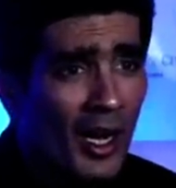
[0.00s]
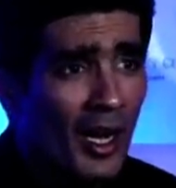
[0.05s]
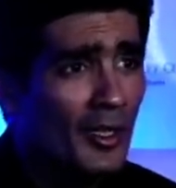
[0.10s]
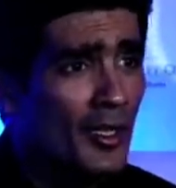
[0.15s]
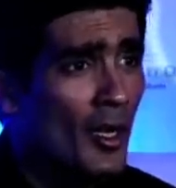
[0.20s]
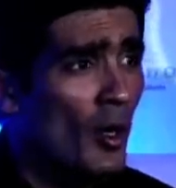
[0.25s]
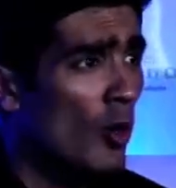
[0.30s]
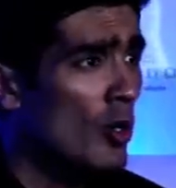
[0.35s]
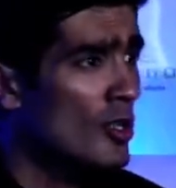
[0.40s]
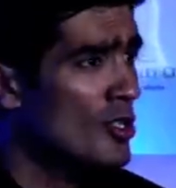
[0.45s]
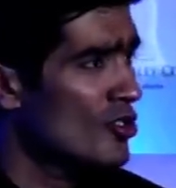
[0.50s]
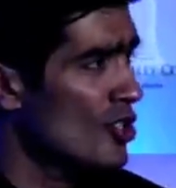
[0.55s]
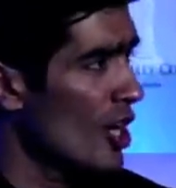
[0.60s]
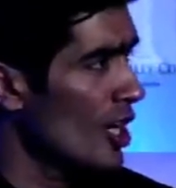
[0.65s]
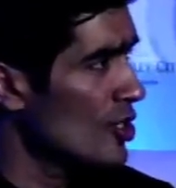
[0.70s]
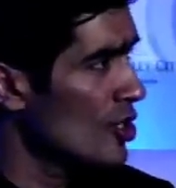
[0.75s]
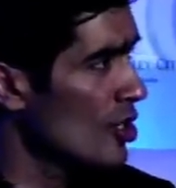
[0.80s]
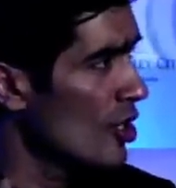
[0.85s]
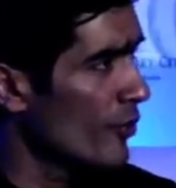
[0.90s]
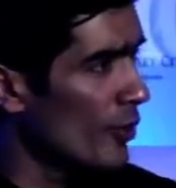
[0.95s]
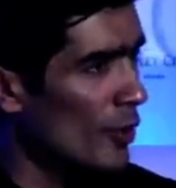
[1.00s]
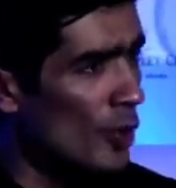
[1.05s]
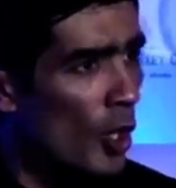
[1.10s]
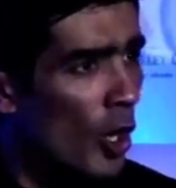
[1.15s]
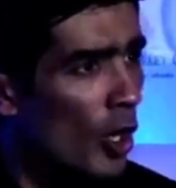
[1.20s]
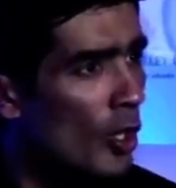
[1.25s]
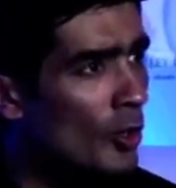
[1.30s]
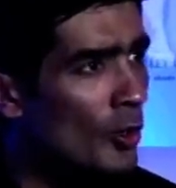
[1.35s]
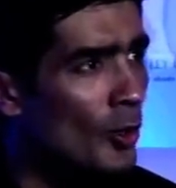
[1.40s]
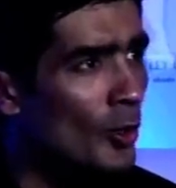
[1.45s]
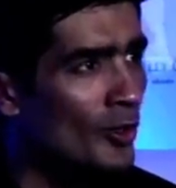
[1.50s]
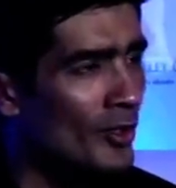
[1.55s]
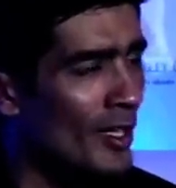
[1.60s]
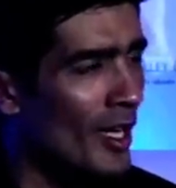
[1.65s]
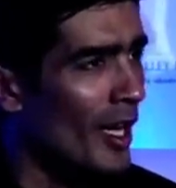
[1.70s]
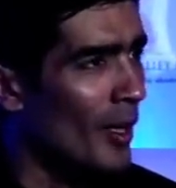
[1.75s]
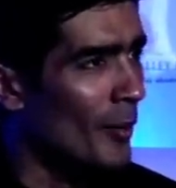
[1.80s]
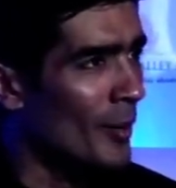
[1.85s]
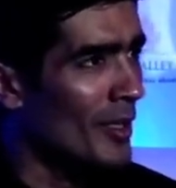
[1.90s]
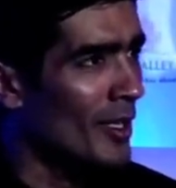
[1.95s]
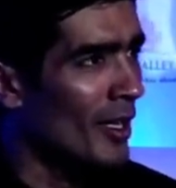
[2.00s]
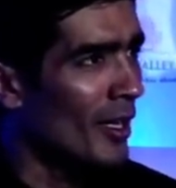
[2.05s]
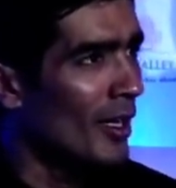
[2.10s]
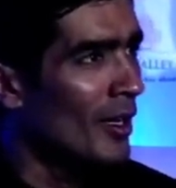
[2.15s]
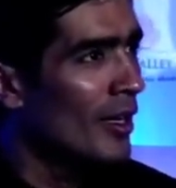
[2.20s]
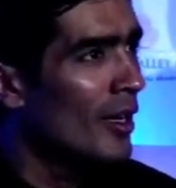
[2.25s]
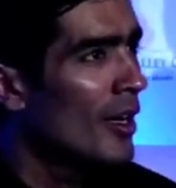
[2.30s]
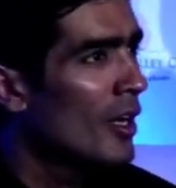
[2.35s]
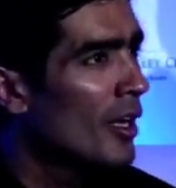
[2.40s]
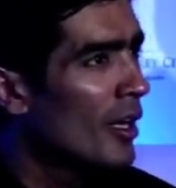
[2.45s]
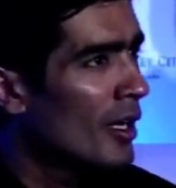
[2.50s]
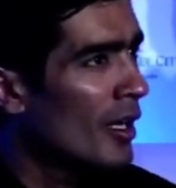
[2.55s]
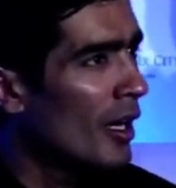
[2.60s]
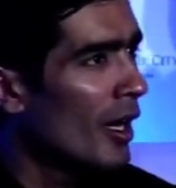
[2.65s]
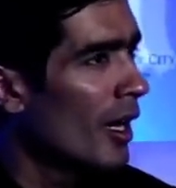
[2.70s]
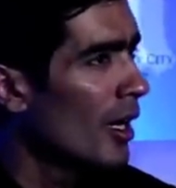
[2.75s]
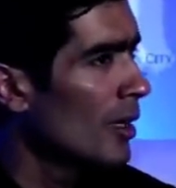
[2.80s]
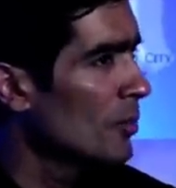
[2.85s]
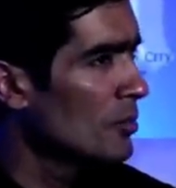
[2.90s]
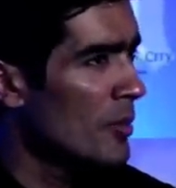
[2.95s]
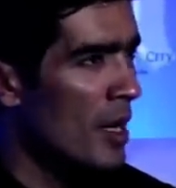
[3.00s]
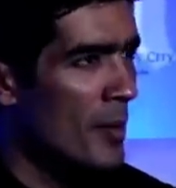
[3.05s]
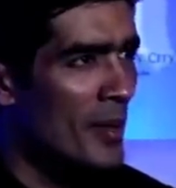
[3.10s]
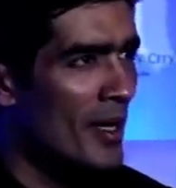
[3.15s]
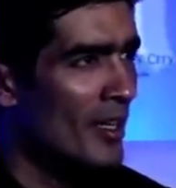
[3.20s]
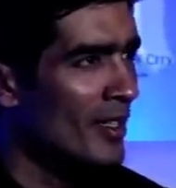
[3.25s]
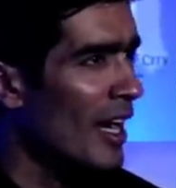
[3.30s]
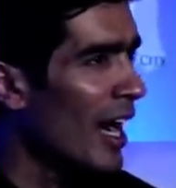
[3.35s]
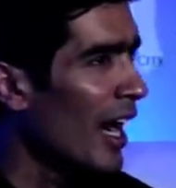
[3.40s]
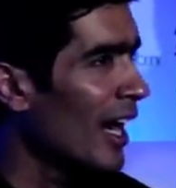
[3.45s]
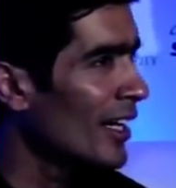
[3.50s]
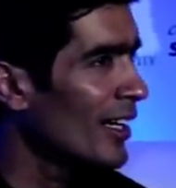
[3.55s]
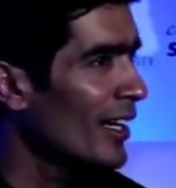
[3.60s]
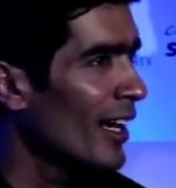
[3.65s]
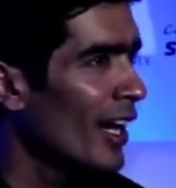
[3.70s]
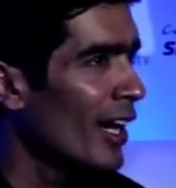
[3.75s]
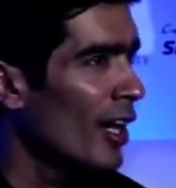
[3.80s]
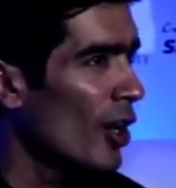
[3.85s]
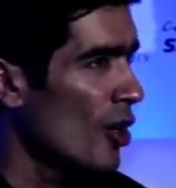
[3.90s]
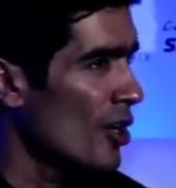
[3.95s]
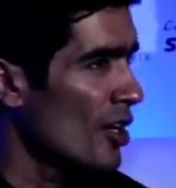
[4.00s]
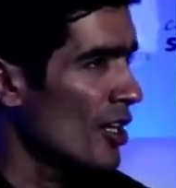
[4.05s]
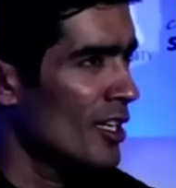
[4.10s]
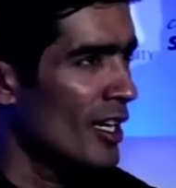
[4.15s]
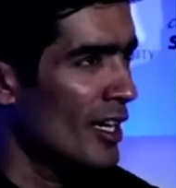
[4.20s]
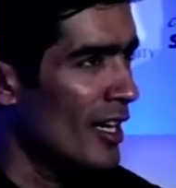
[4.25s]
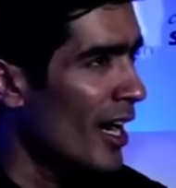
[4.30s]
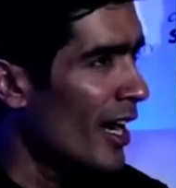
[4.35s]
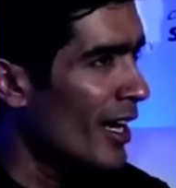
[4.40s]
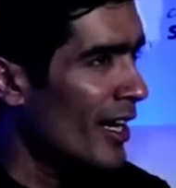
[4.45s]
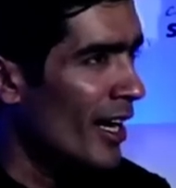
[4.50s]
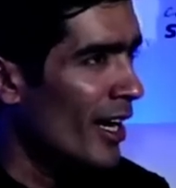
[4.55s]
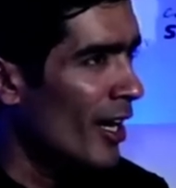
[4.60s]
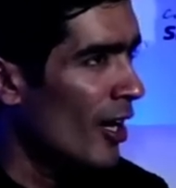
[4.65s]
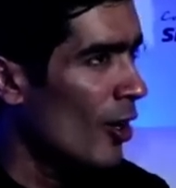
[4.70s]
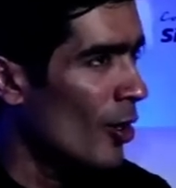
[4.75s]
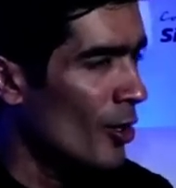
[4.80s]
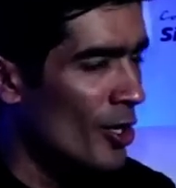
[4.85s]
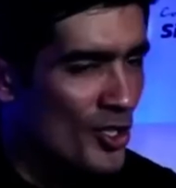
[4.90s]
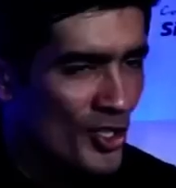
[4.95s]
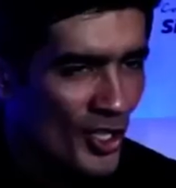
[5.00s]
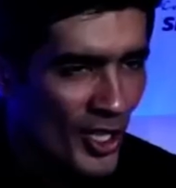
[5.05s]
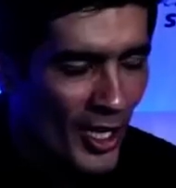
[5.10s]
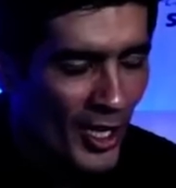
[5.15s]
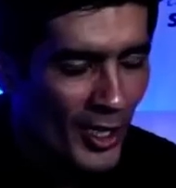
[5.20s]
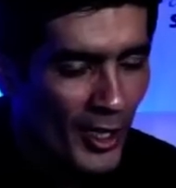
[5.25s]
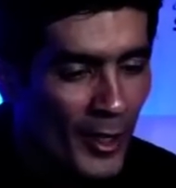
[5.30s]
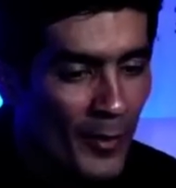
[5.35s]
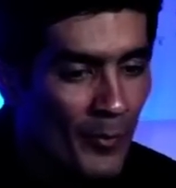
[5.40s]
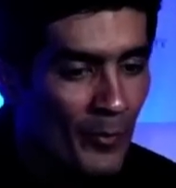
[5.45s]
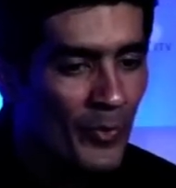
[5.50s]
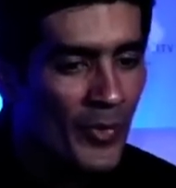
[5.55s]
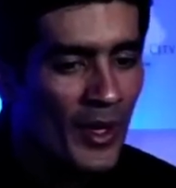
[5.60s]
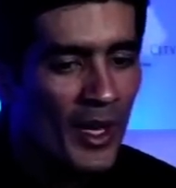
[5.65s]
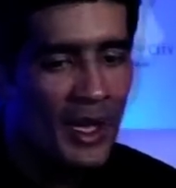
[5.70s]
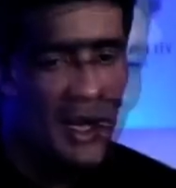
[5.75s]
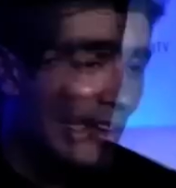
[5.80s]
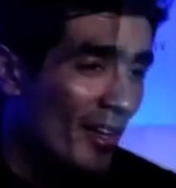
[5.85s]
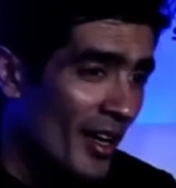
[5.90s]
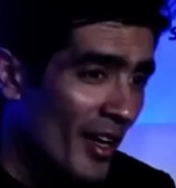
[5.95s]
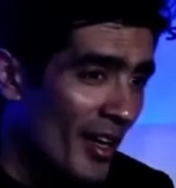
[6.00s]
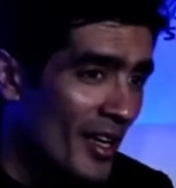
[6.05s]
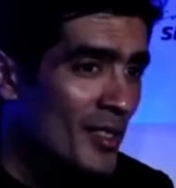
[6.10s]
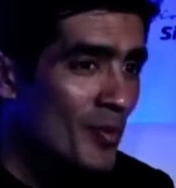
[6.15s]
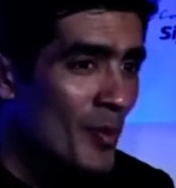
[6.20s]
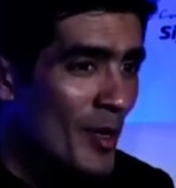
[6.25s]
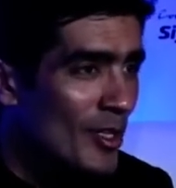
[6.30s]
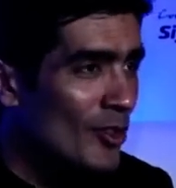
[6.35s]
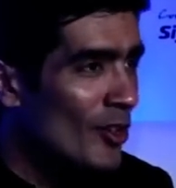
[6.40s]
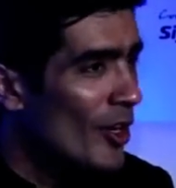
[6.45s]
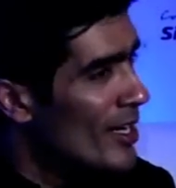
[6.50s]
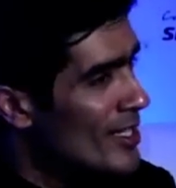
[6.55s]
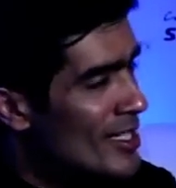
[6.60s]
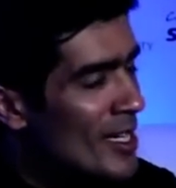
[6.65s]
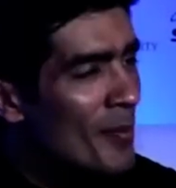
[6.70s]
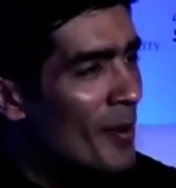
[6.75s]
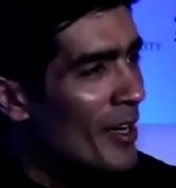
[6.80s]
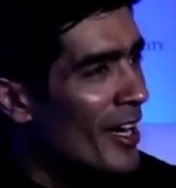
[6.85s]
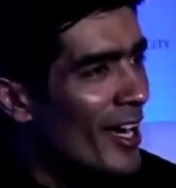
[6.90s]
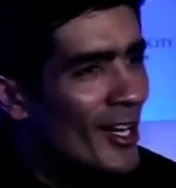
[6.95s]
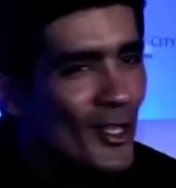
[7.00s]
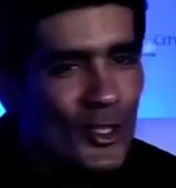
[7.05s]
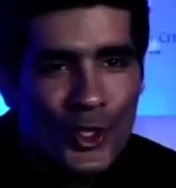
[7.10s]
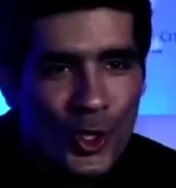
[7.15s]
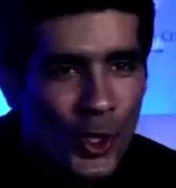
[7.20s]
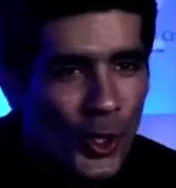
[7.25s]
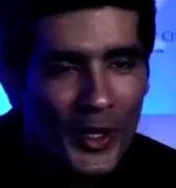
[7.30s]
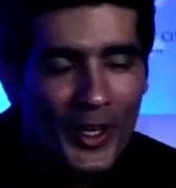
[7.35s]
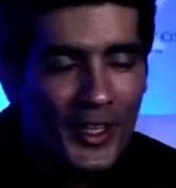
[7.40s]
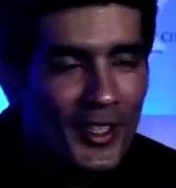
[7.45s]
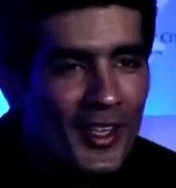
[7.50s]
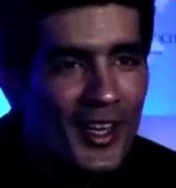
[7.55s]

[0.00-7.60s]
the whole structure of a long kurta with a maybe a khagra or a garara or a sharara, and it's been crazy, but I enjoy it.